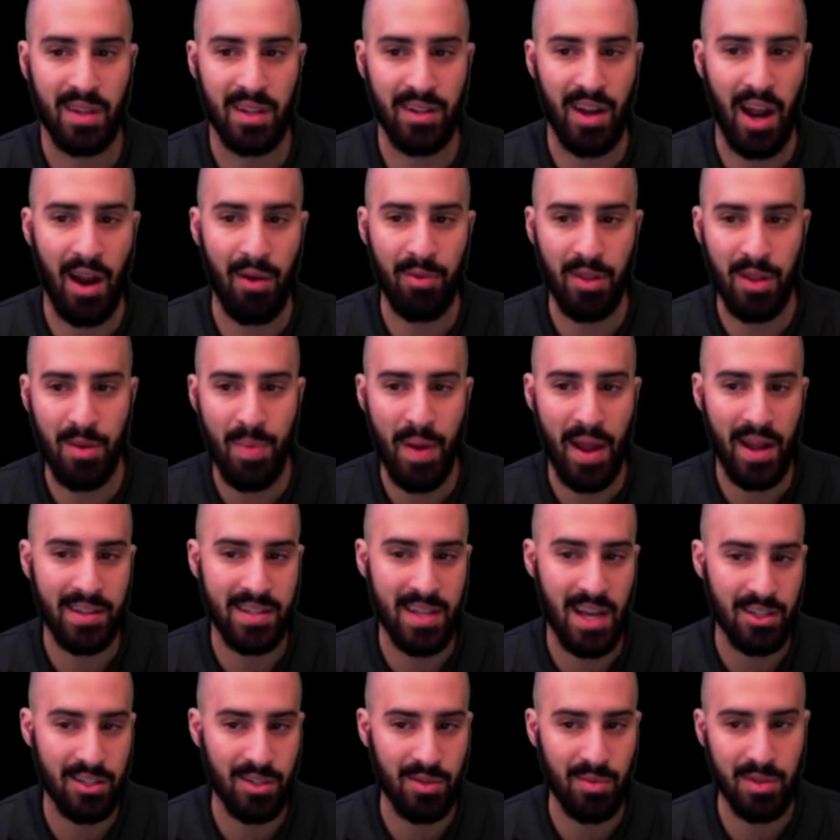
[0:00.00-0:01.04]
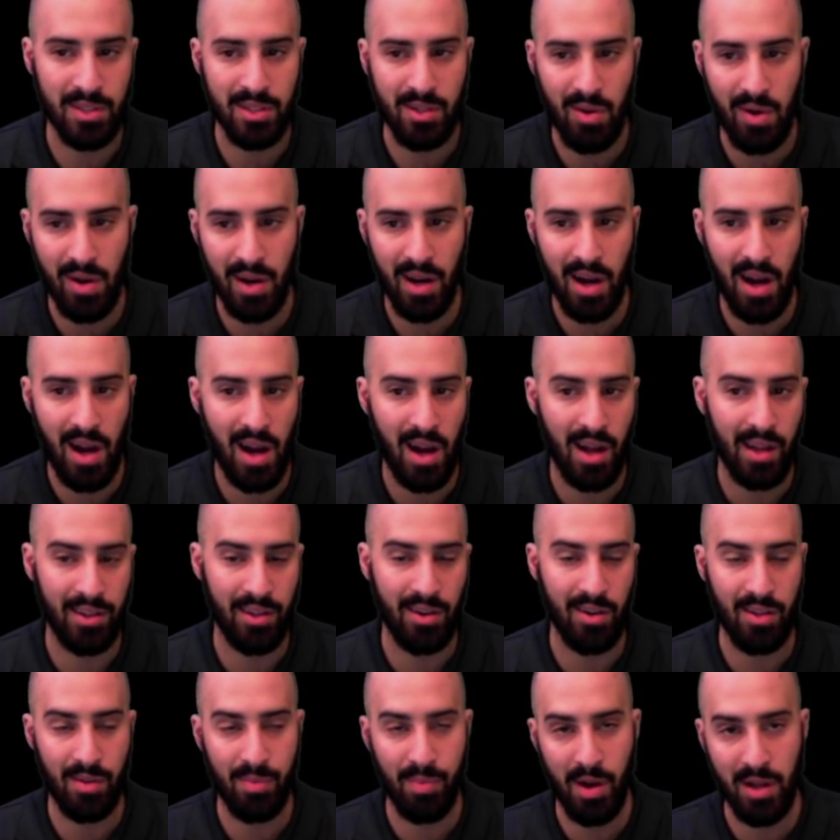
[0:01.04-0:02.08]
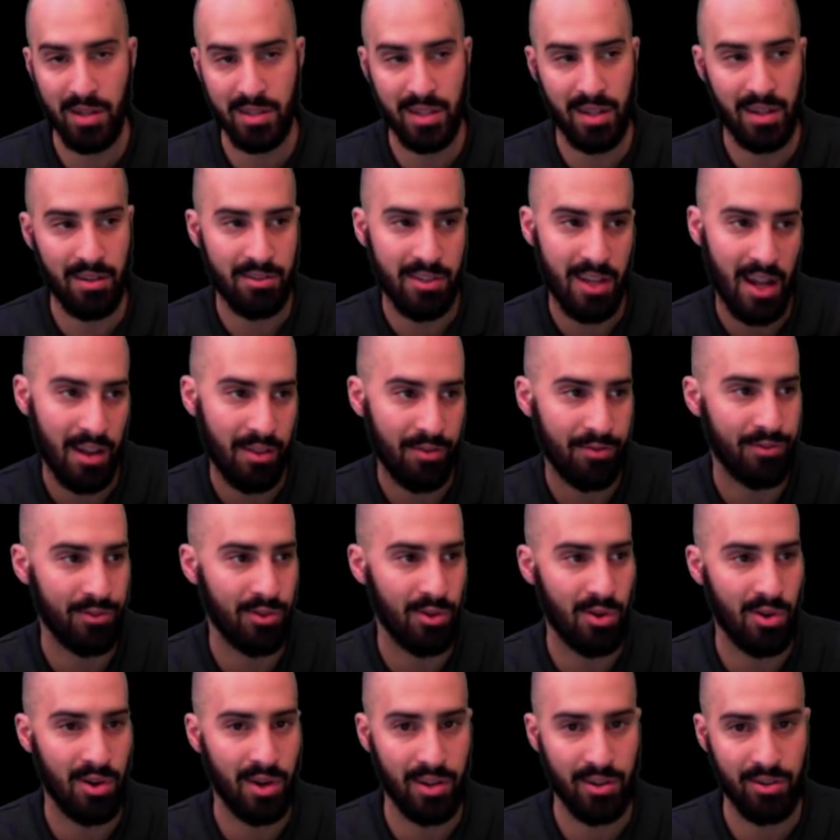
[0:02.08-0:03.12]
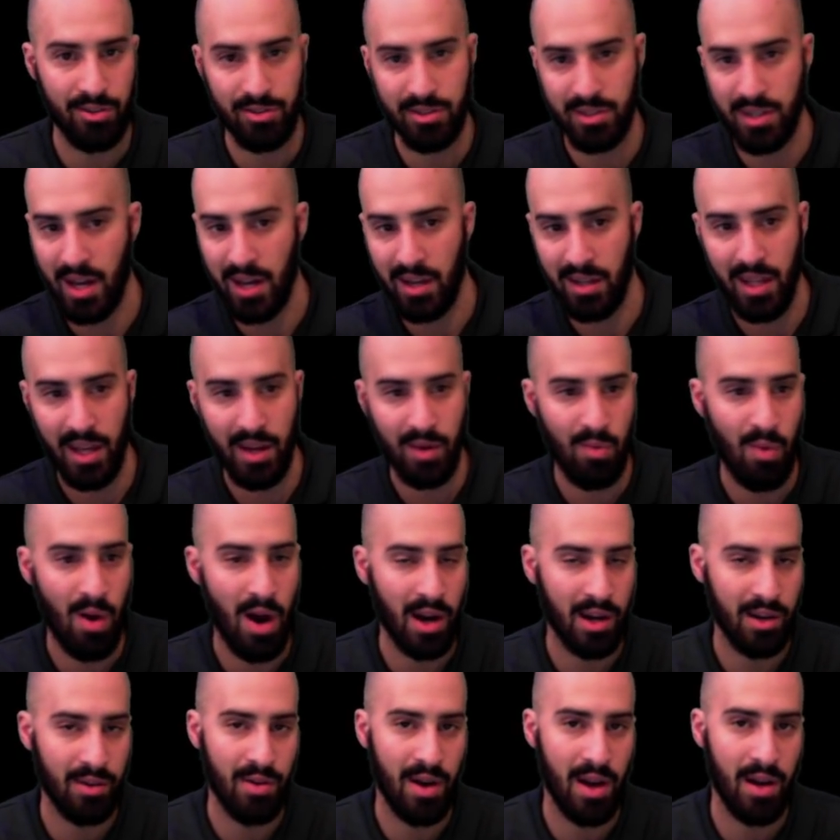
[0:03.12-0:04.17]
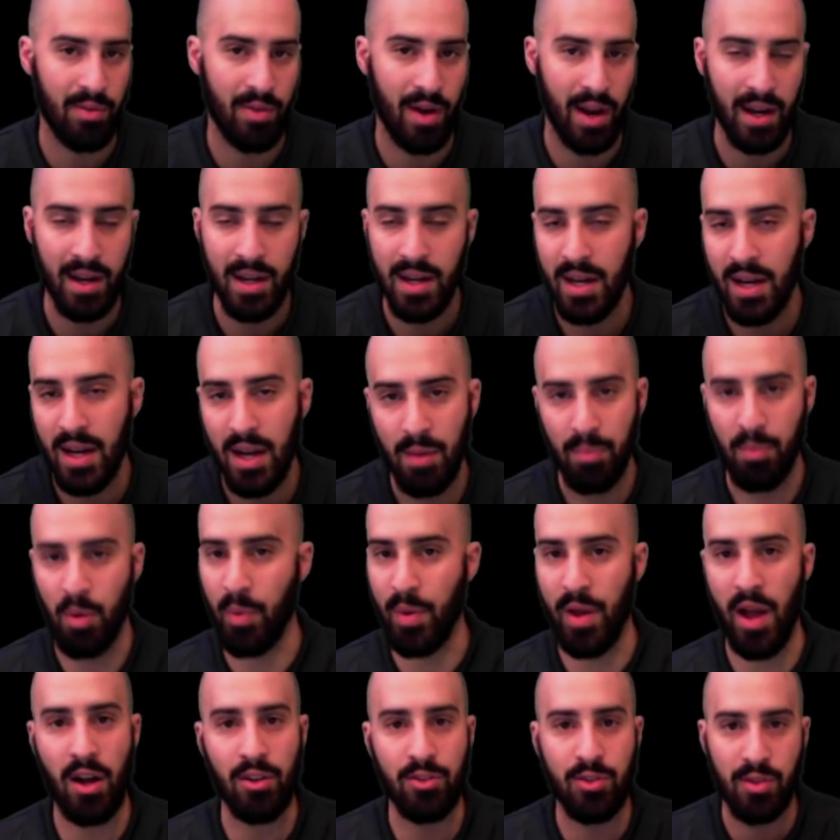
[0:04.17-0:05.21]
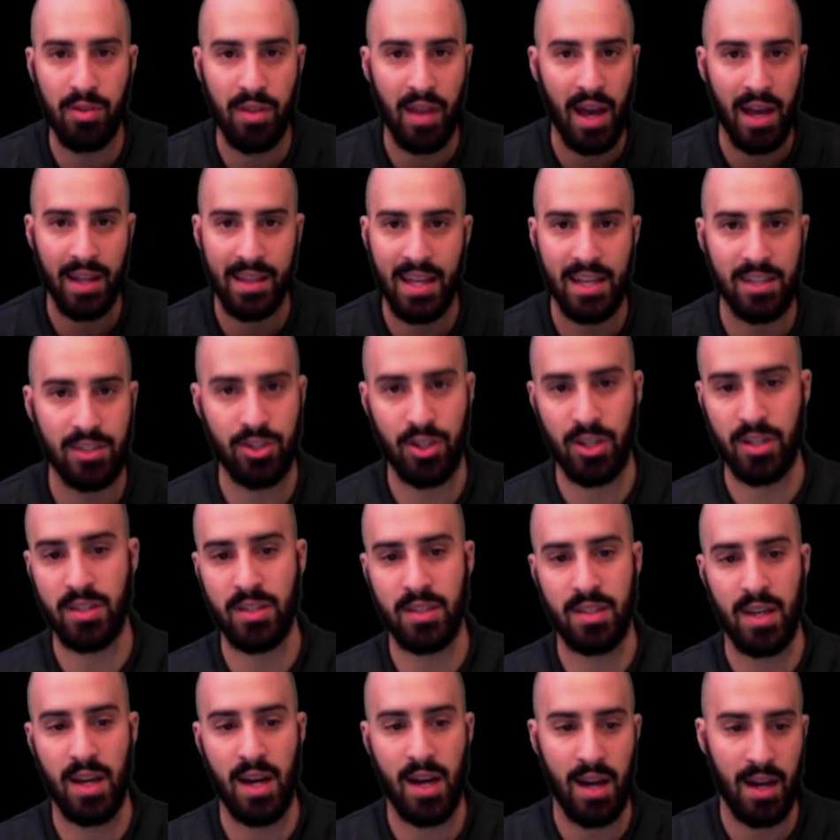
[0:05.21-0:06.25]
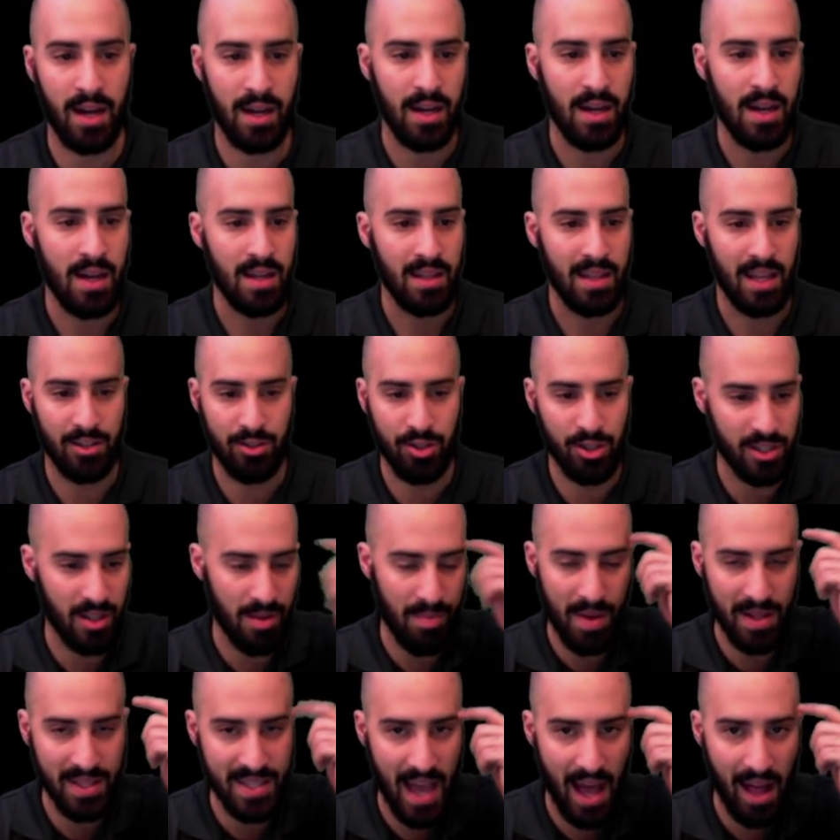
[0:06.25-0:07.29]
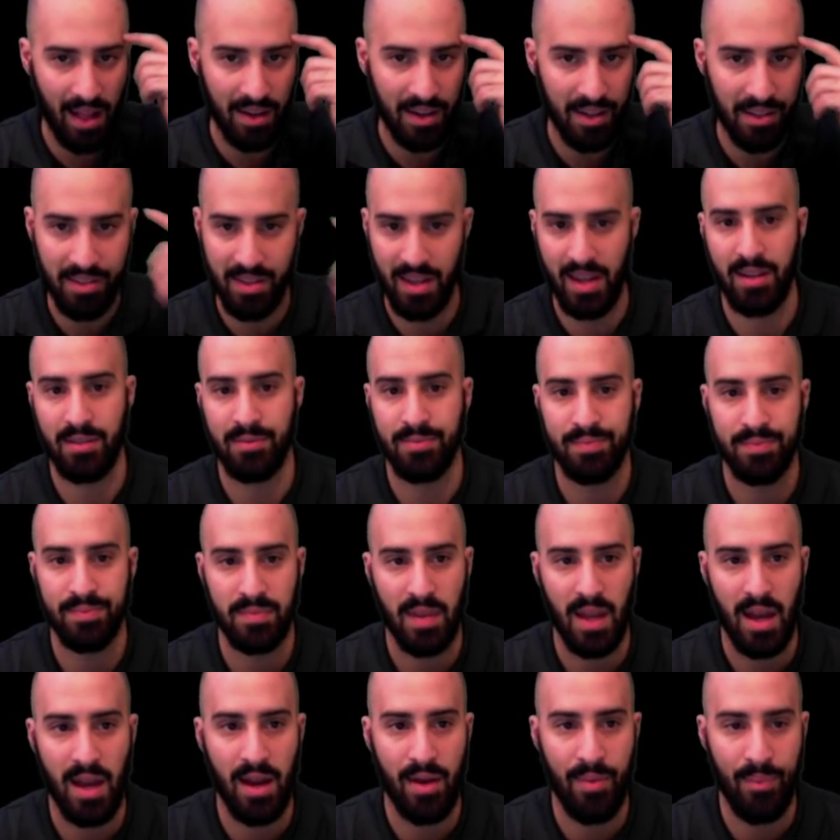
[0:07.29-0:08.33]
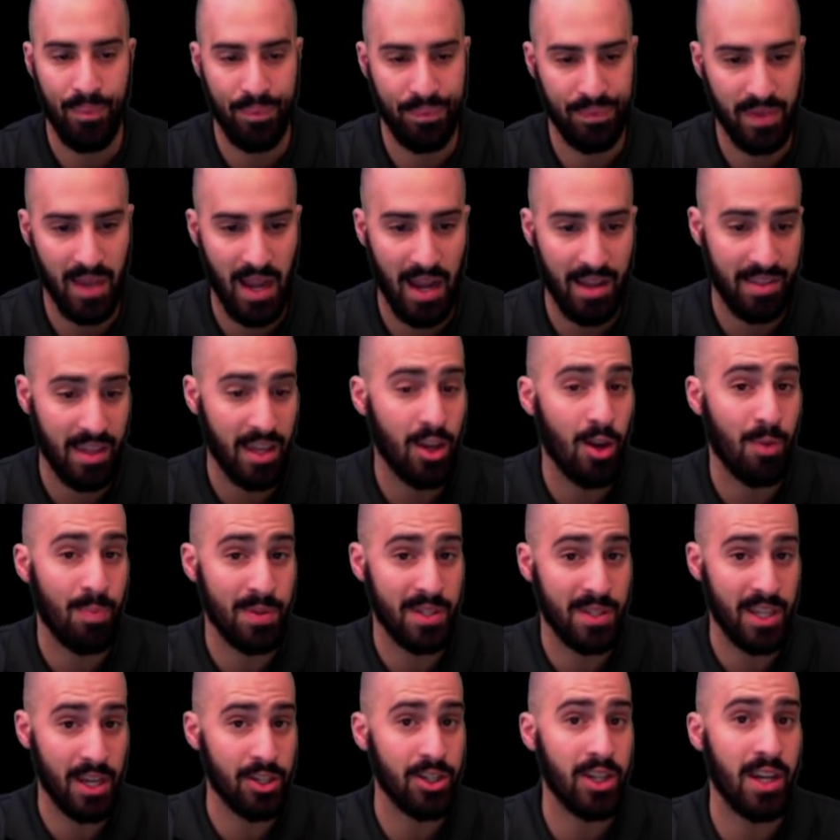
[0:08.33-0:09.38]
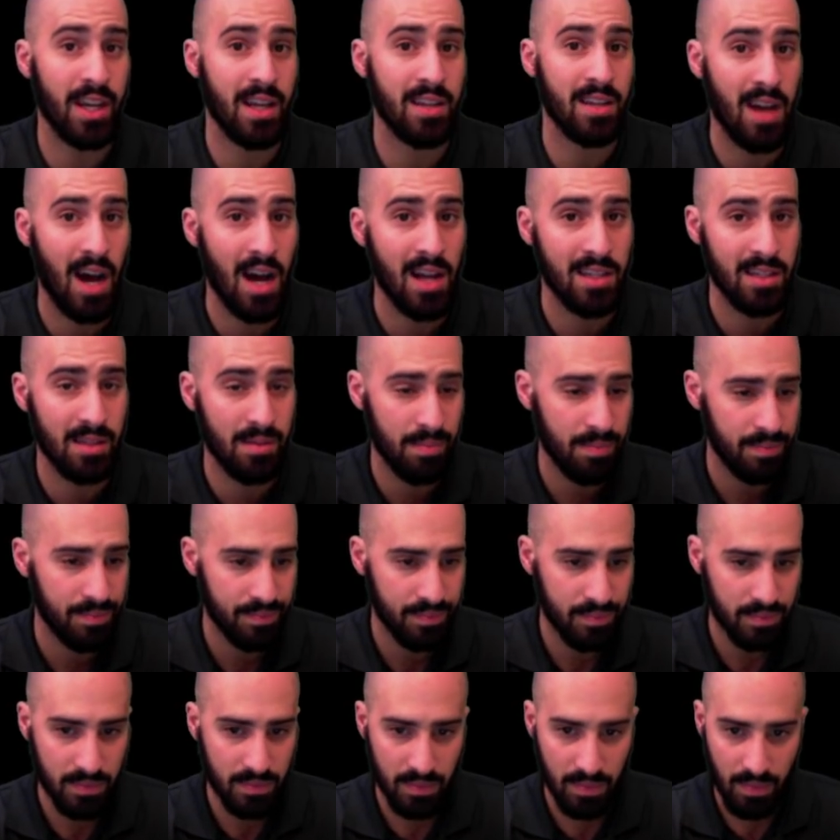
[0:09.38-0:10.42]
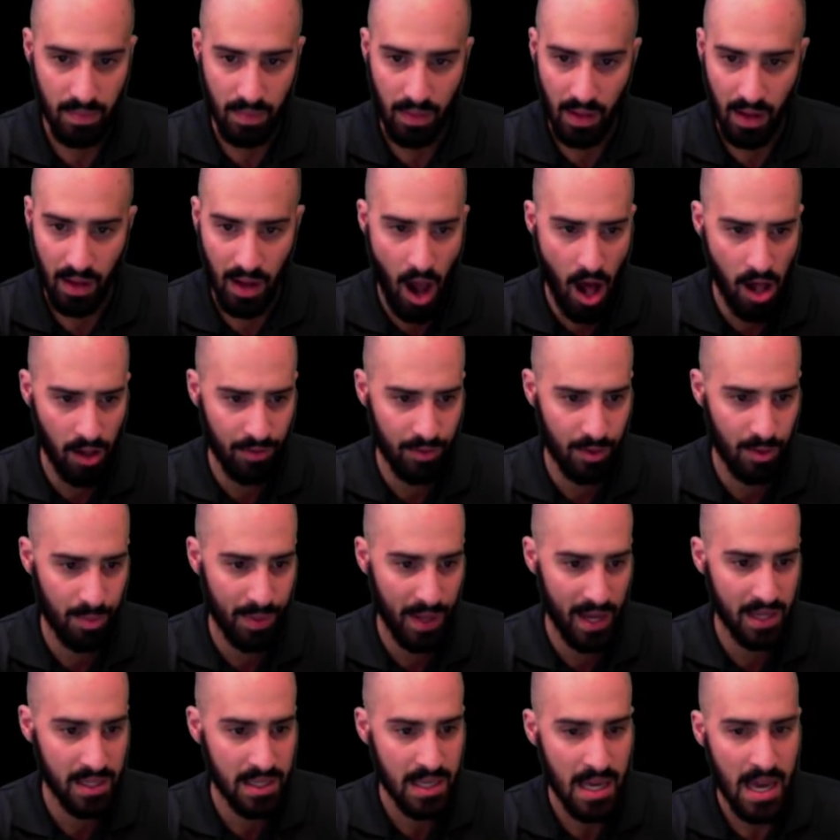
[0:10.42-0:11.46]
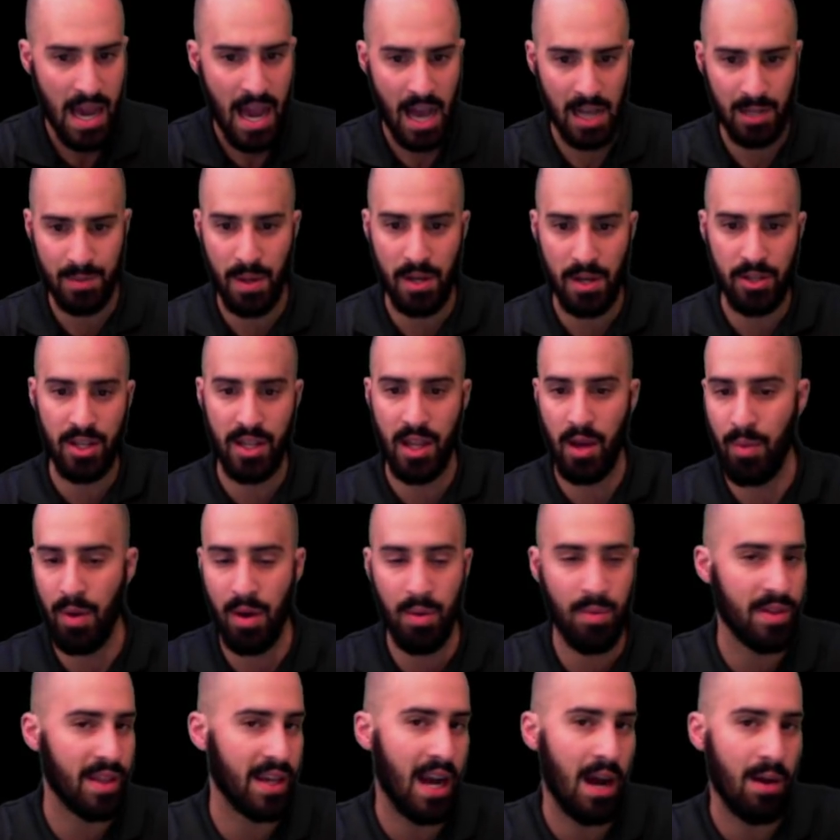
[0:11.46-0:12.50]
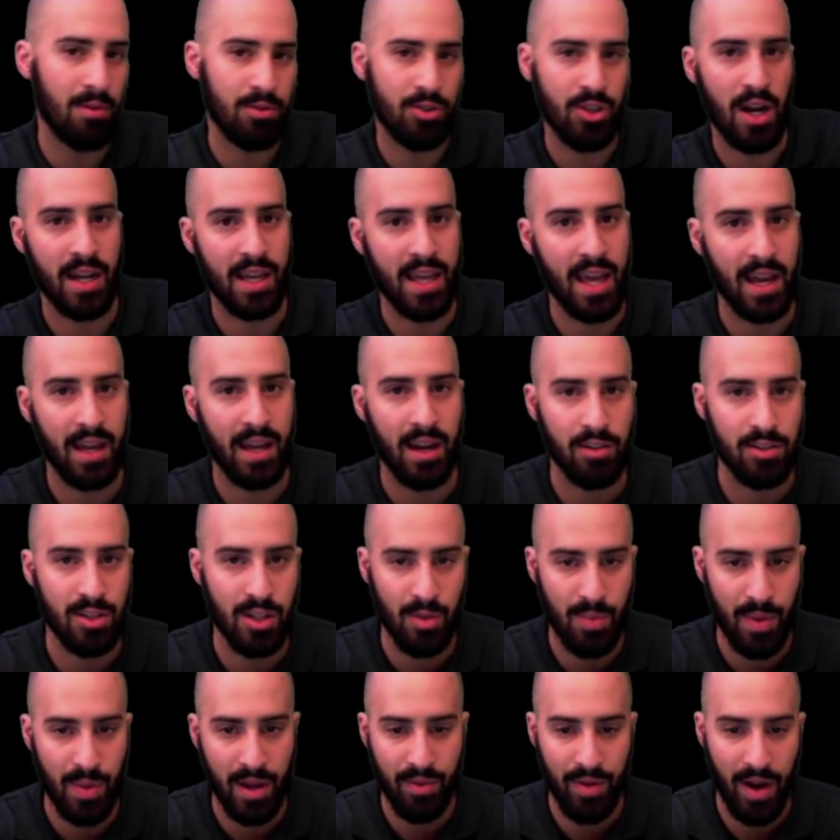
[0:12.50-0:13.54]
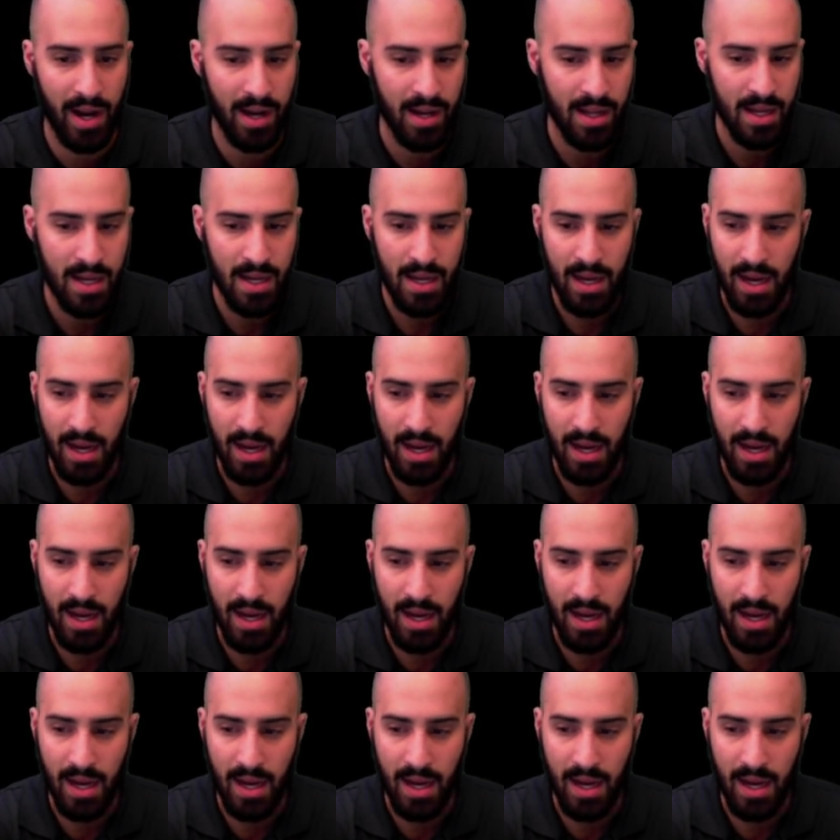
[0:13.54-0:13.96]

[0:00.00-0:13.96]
Not really paying attention to what's going on. You know, the ball's on the other side of the floor, and you're just kind of like walking around, right? But we all do that. That's just a mentality thing. I think your positioning is awesome, all over the place, especially on that one where the guy was trying to kick it out to the wing, right?